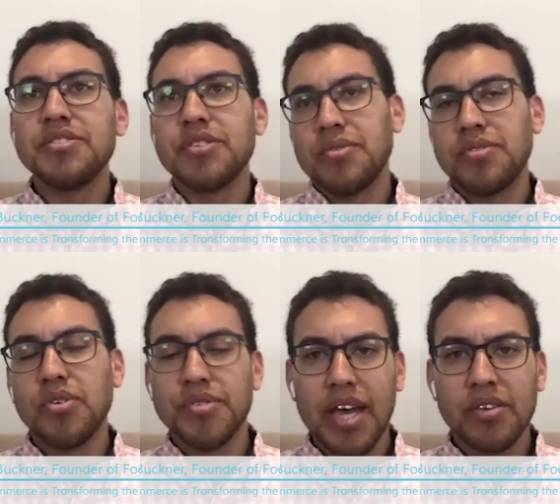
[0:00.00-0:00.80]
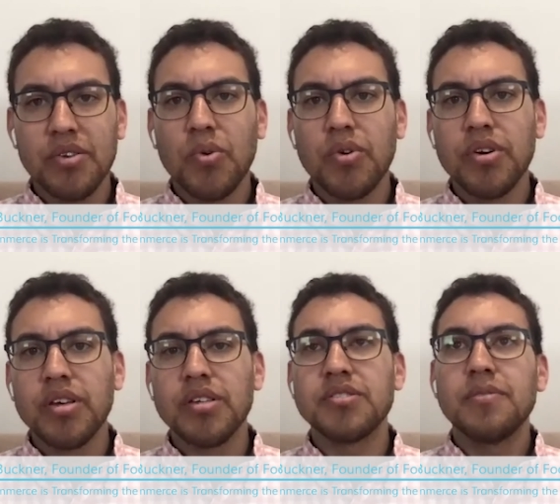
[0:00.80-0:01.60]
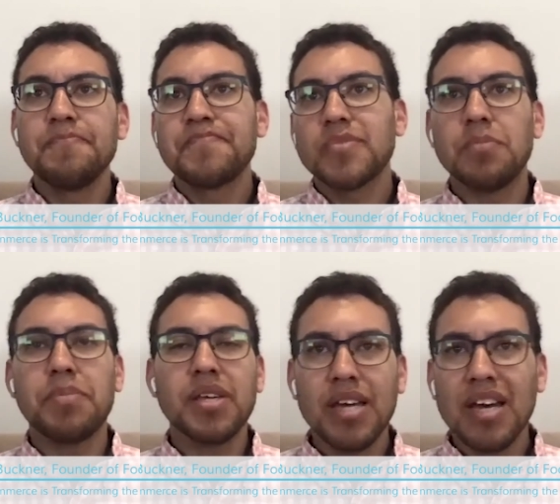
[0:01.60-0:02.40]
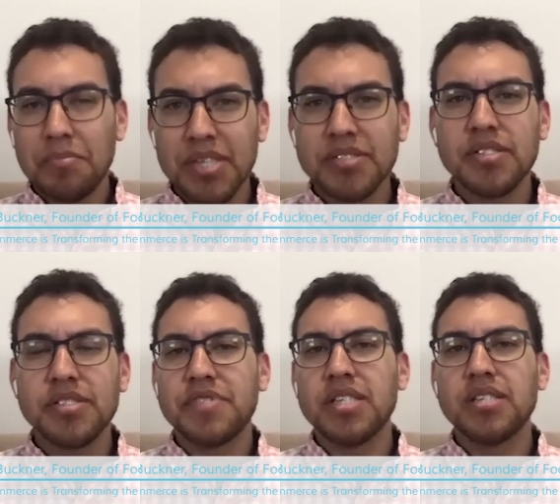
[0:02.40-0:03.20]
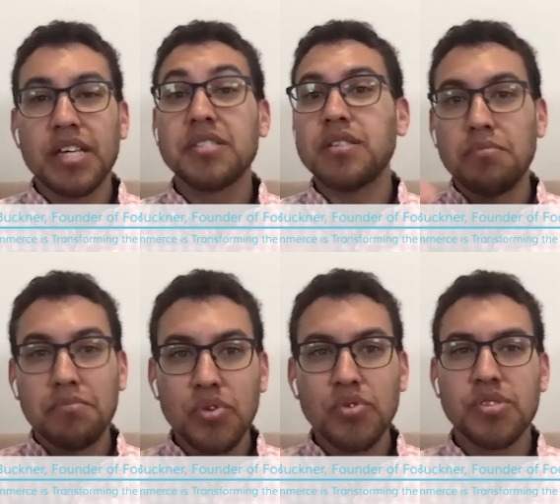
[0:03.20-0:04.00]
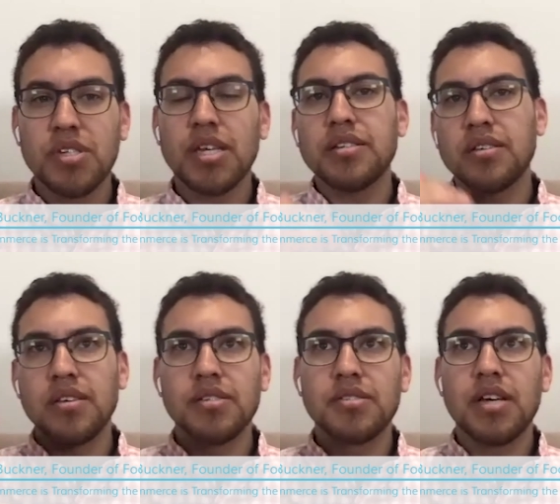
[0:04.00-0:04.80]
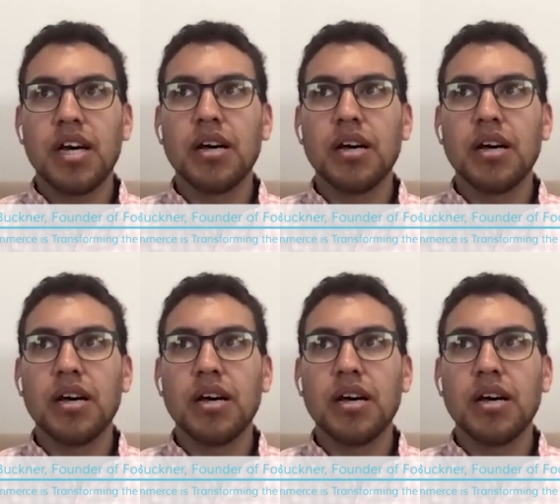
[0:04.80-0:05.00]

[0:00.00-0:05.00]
And so those categories, depending on the business, have seen like some boost to get to this